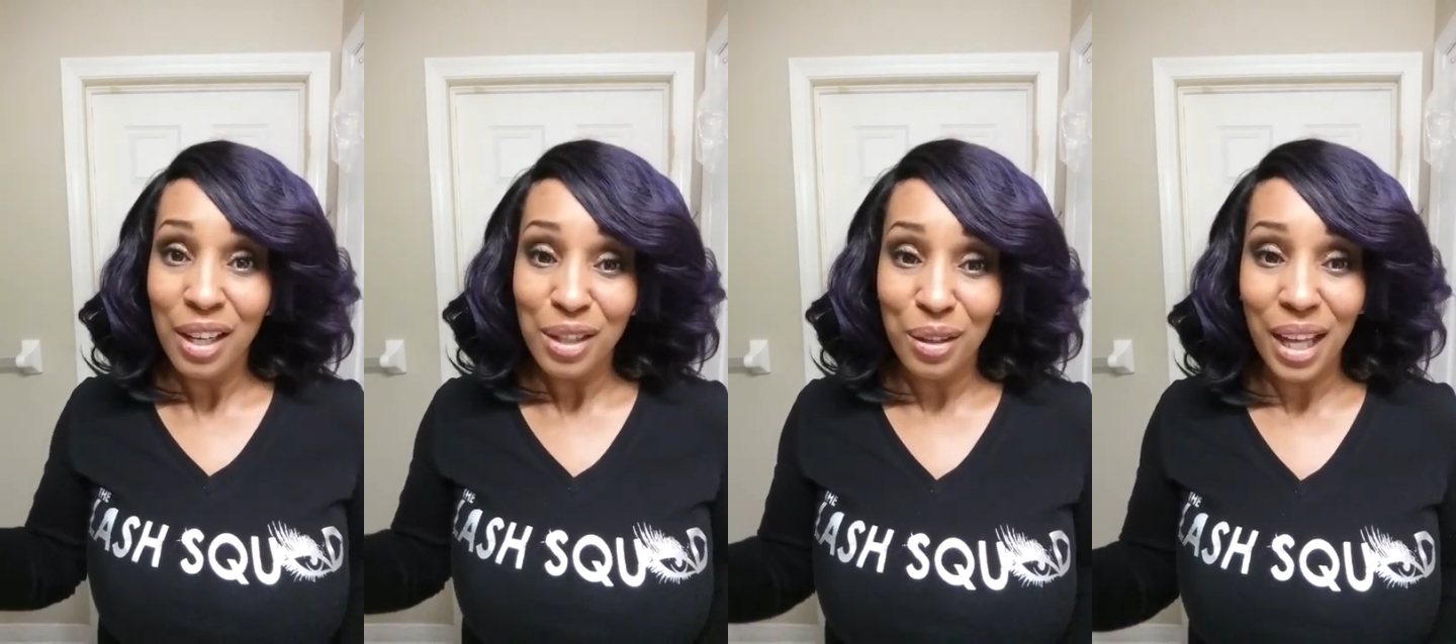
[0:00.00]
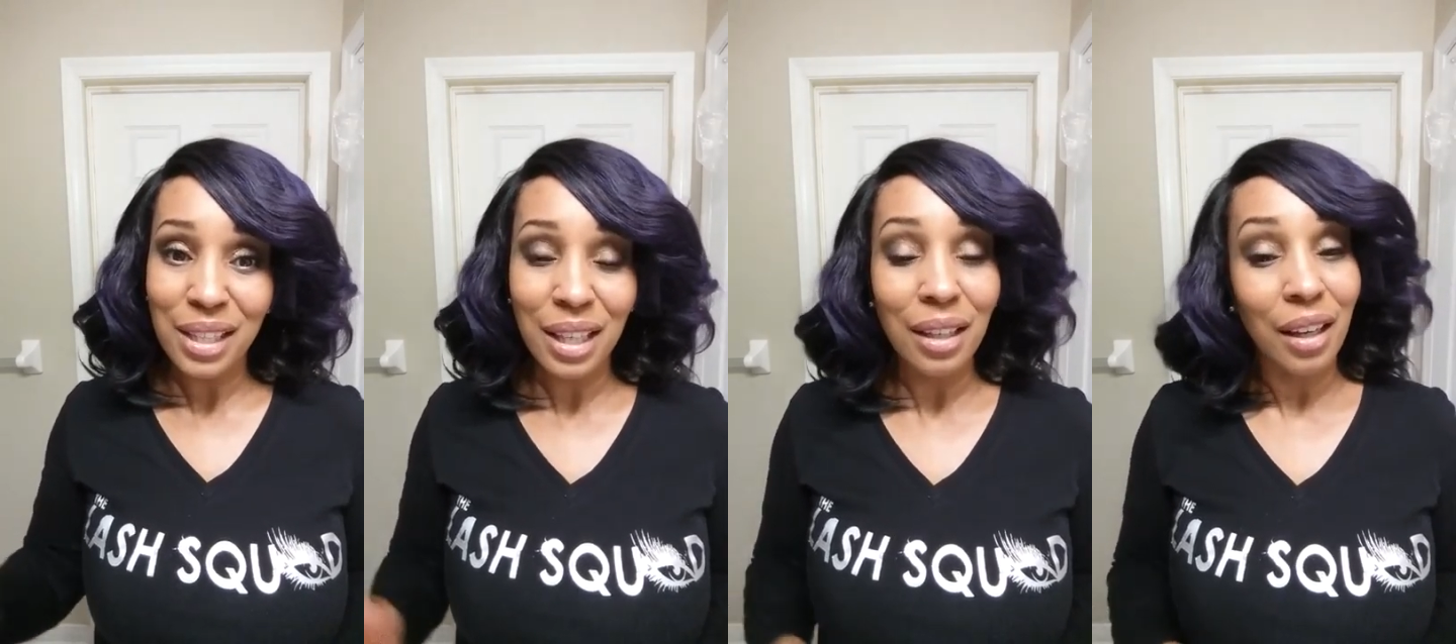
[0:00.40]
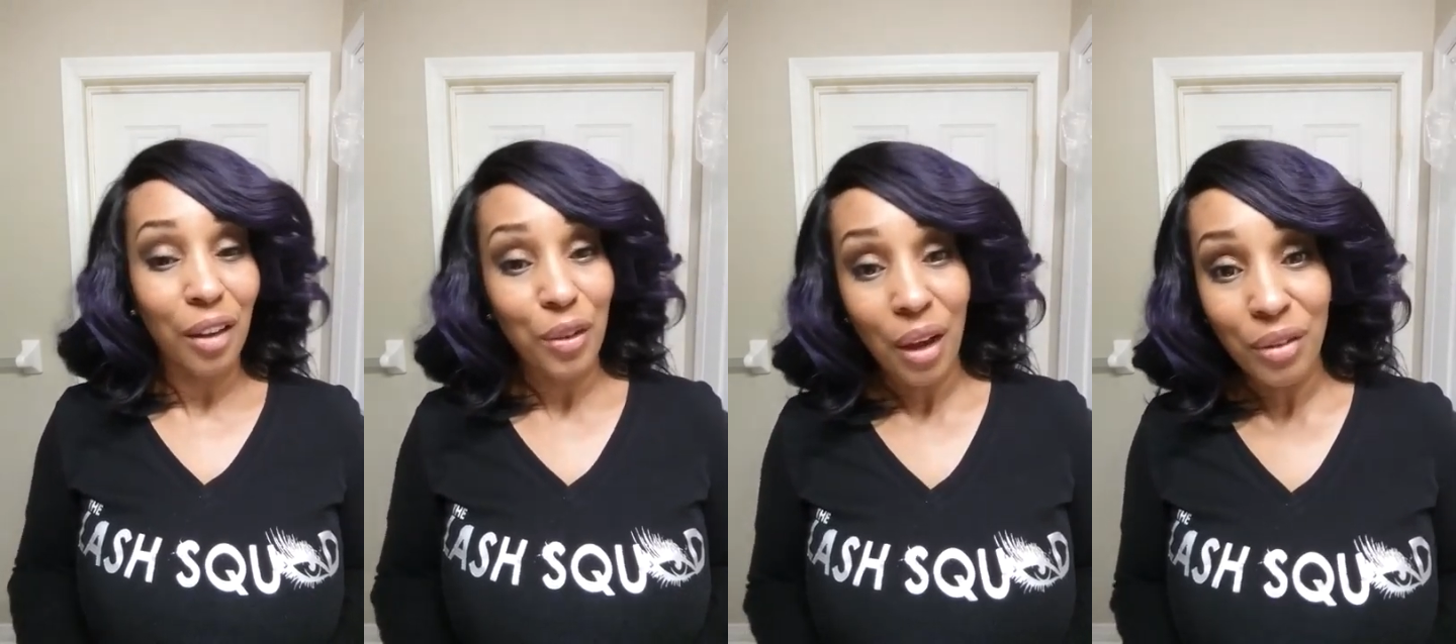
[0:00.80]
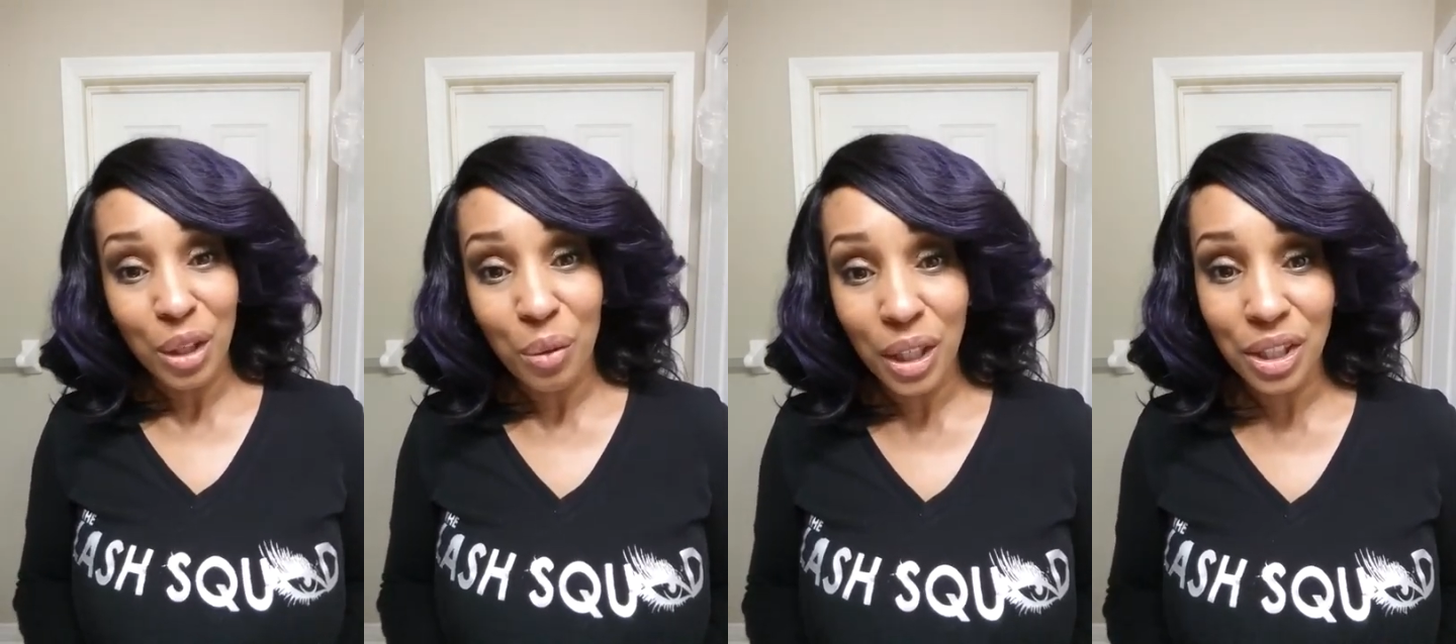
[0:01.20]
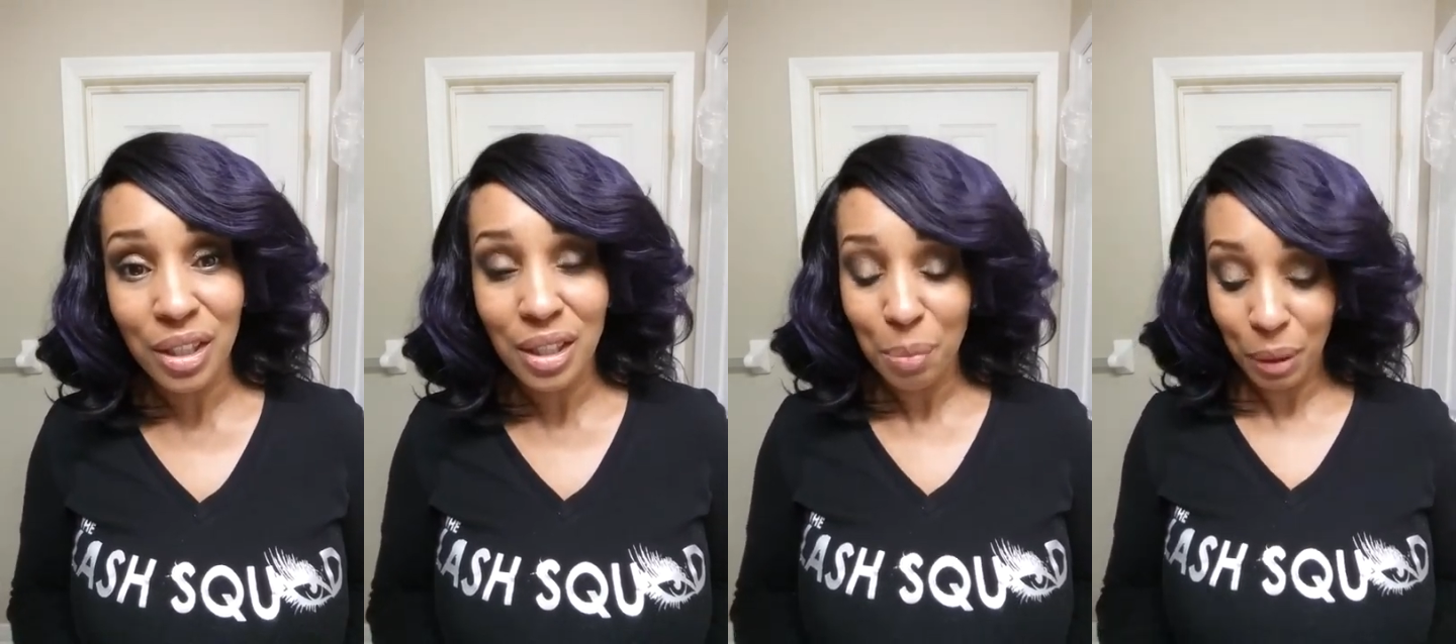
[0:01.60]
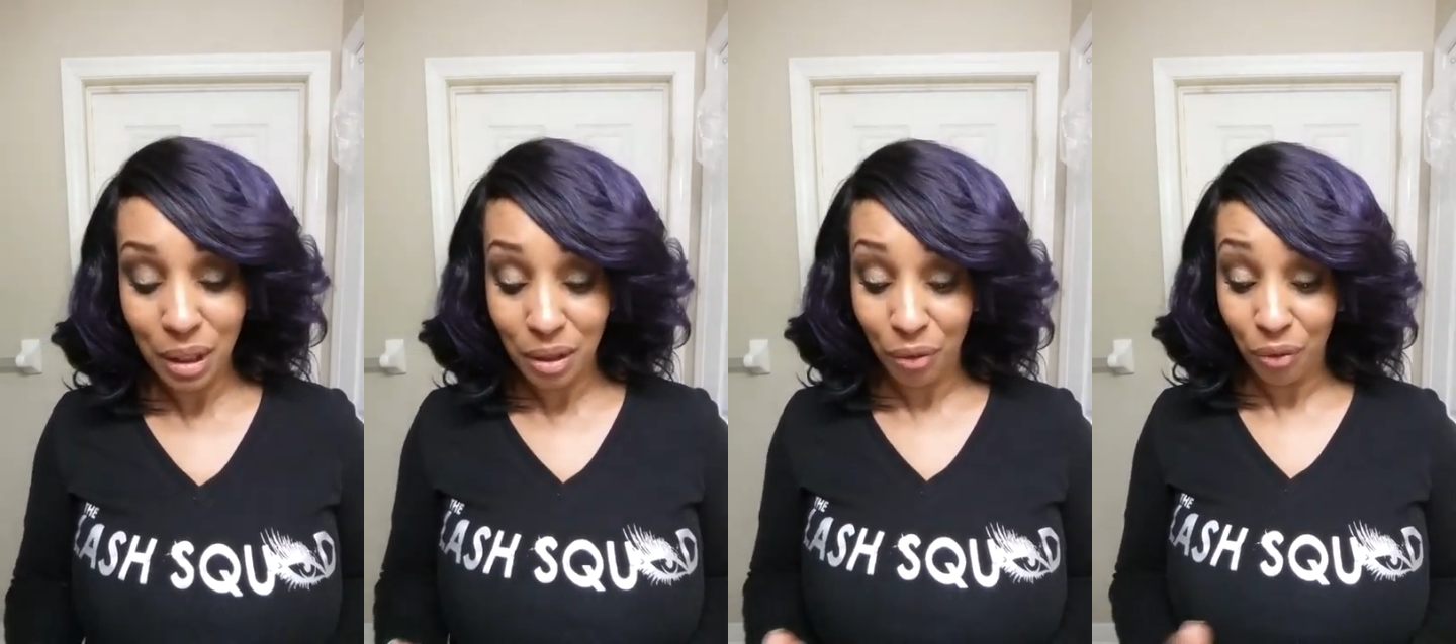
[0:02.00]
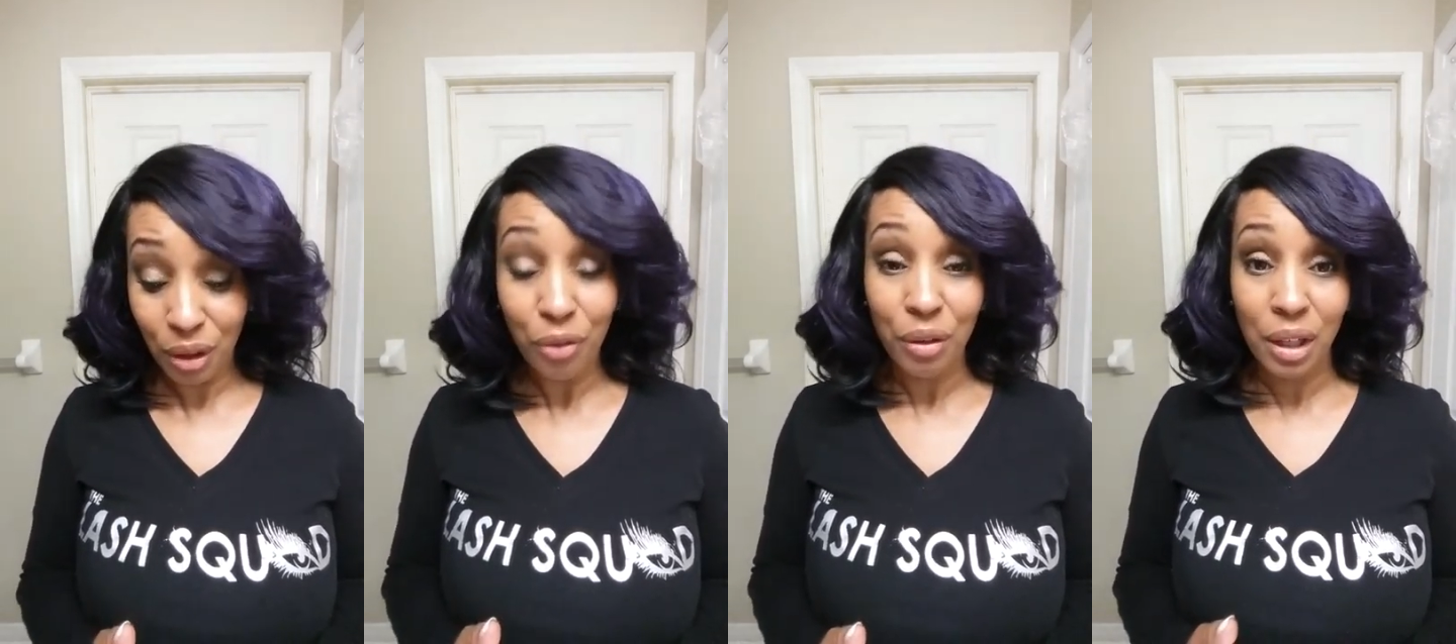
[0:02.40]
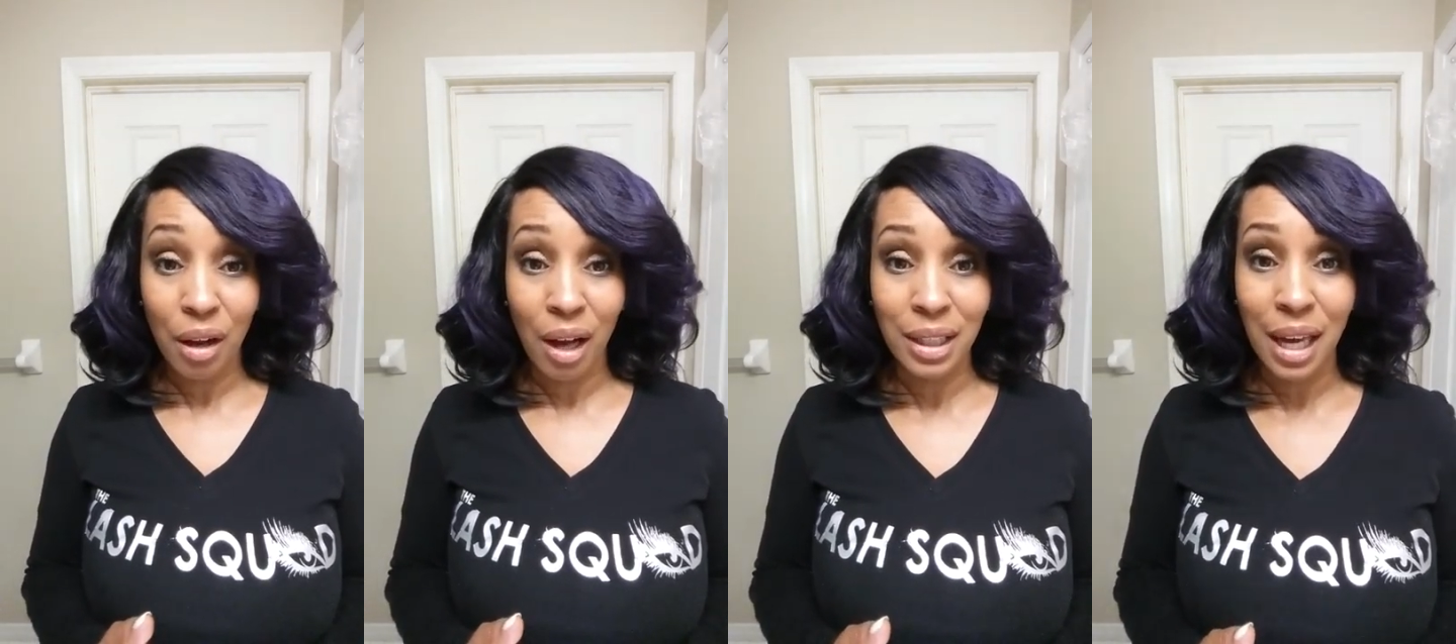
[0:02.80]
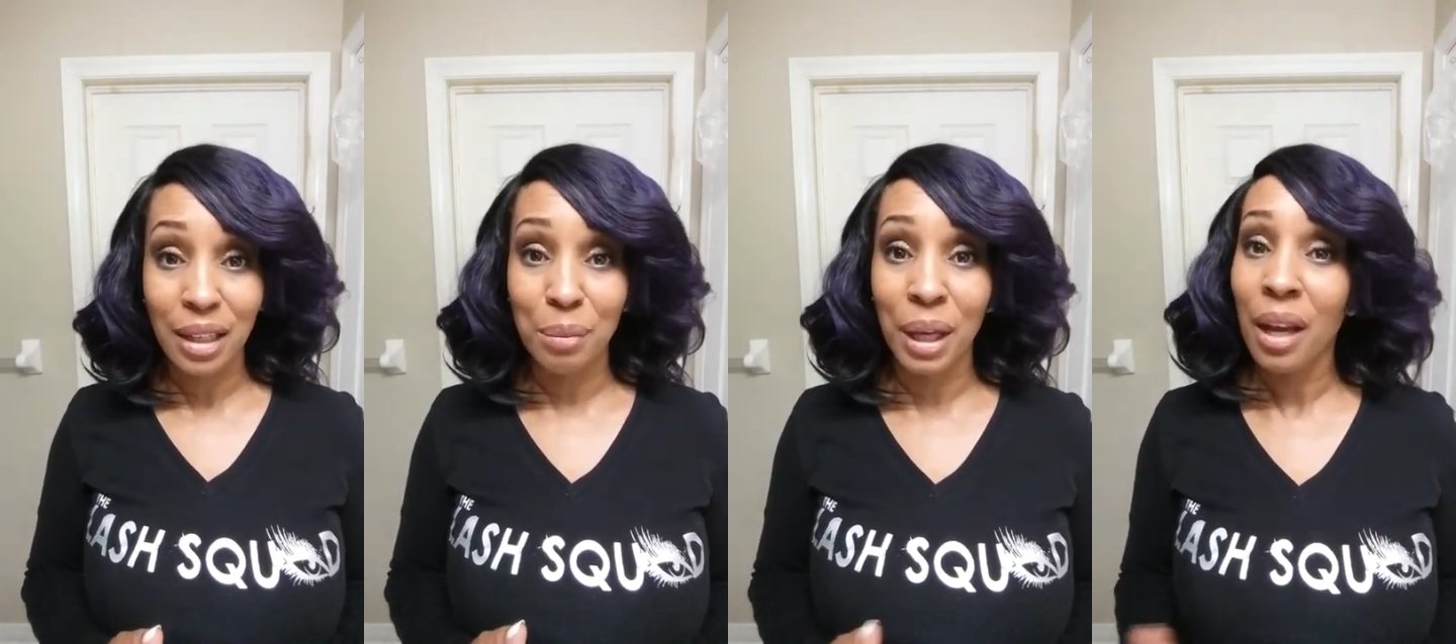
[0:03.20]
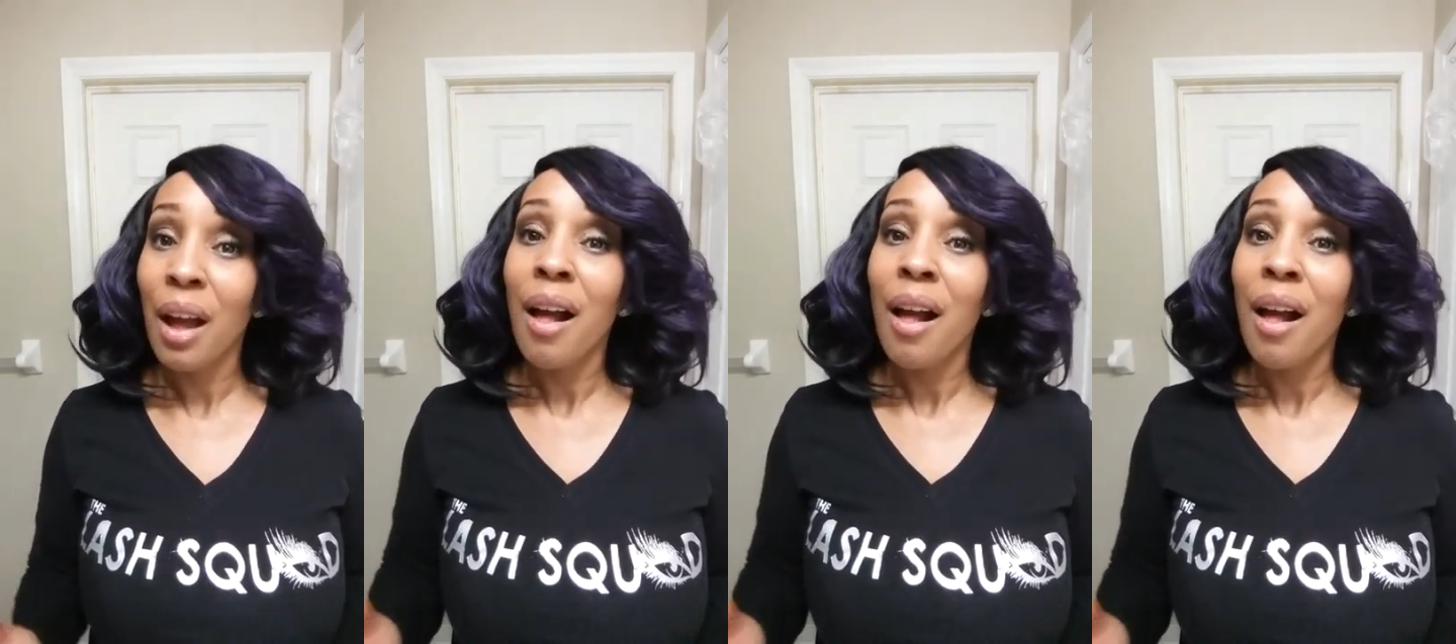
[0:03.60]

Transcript: So that's it. If you have any questions, please feel free to contact me.